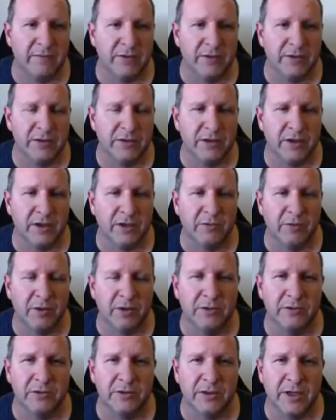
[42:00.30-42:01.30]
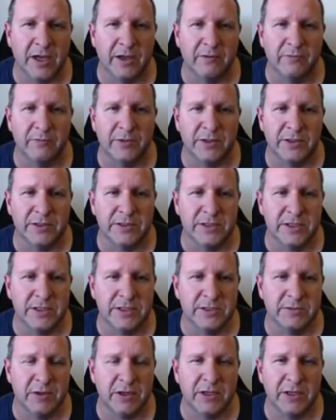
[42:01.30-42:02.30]
a quick look at what it
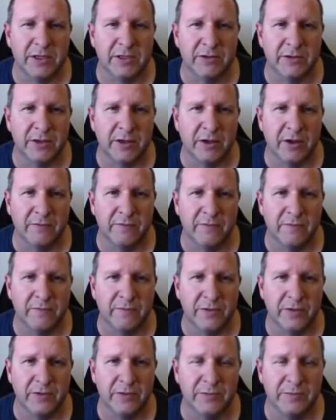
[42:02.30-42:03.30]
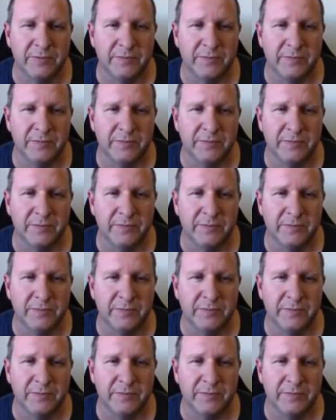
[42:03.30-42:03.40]
says, we click on the overview.